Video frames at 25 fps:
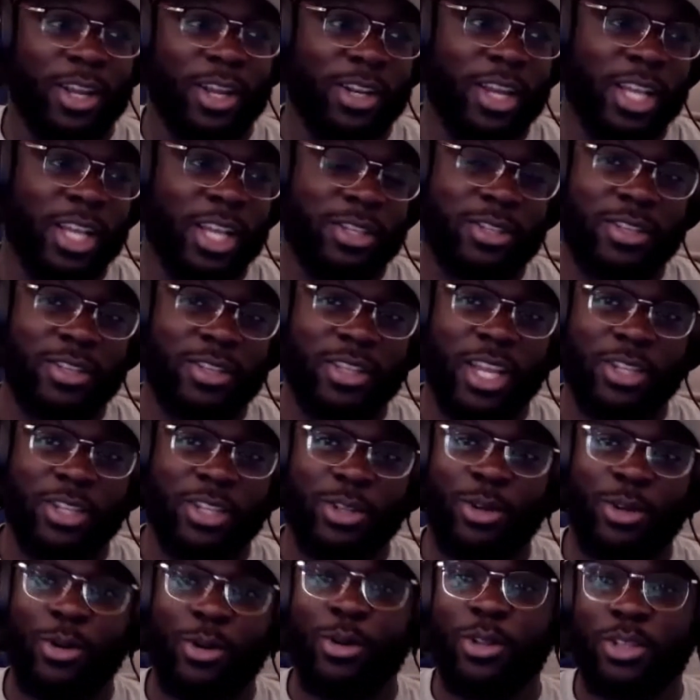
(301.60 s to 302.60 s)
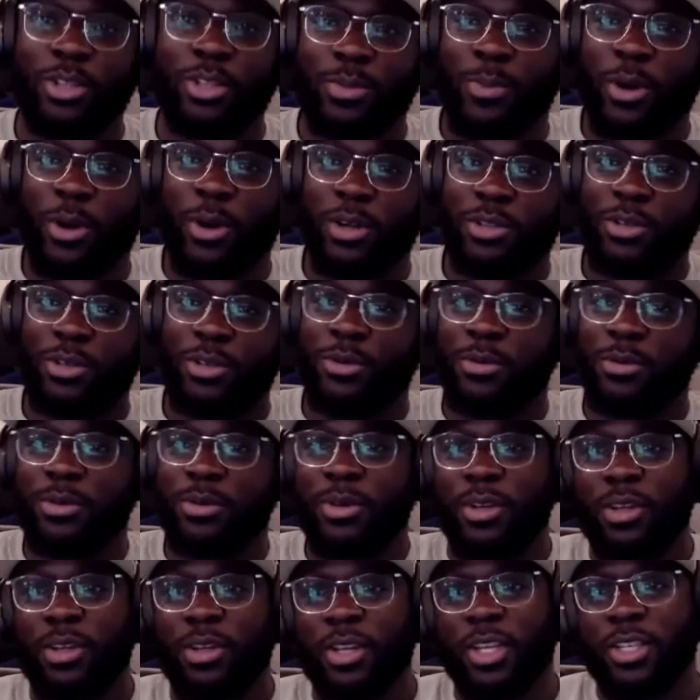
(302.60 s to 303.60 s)
that's the coolest part too,
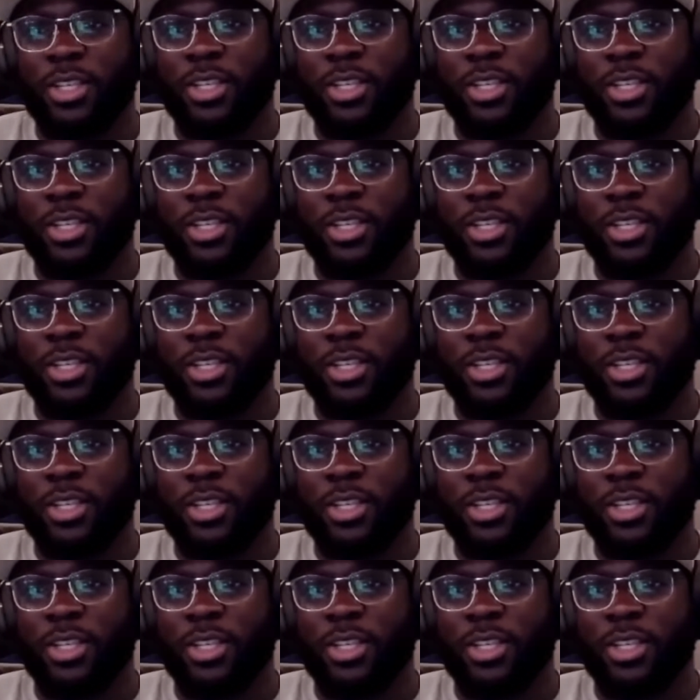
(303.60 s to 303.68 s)
is